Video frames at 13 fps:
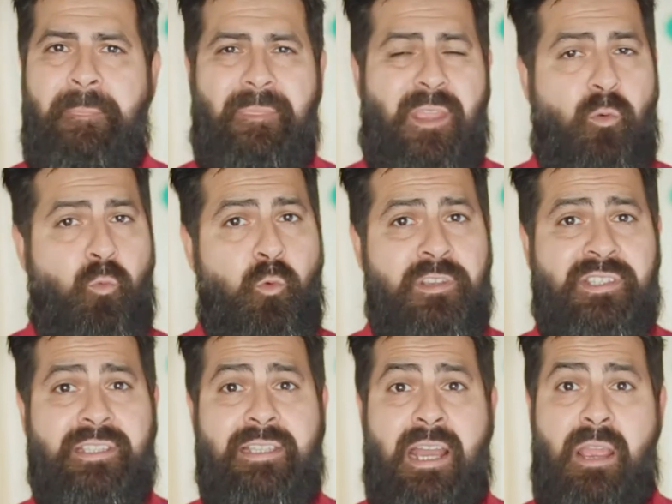There was a
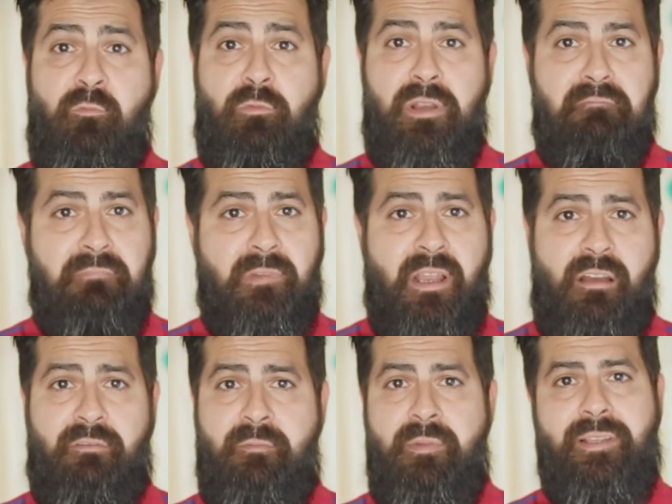time when
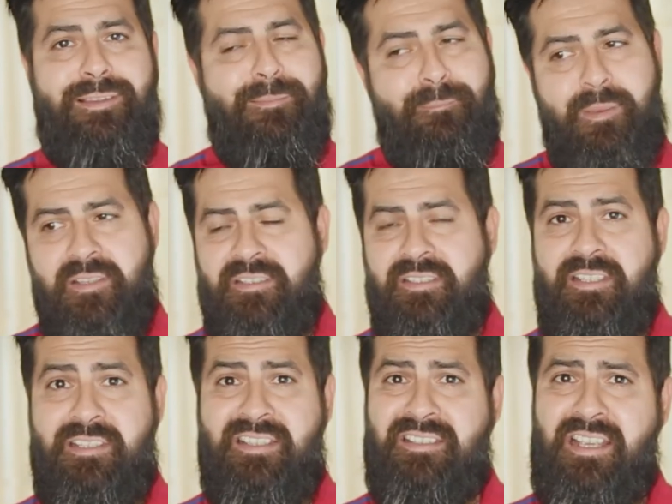government,
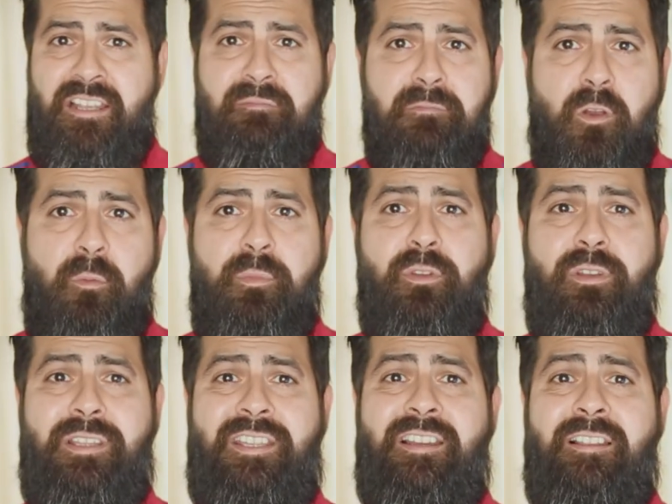businesses, and
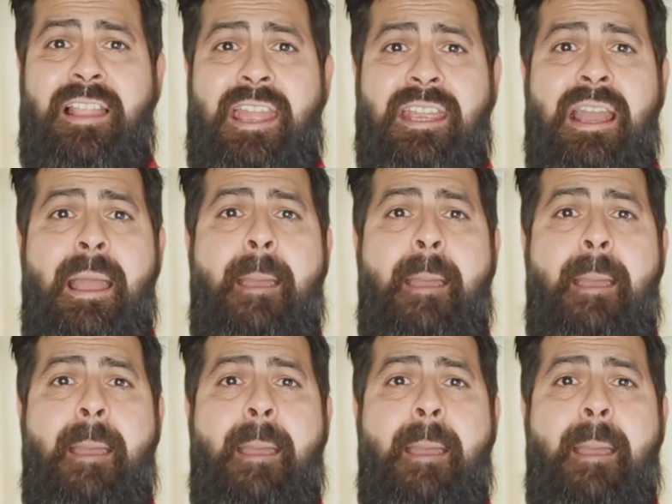community alike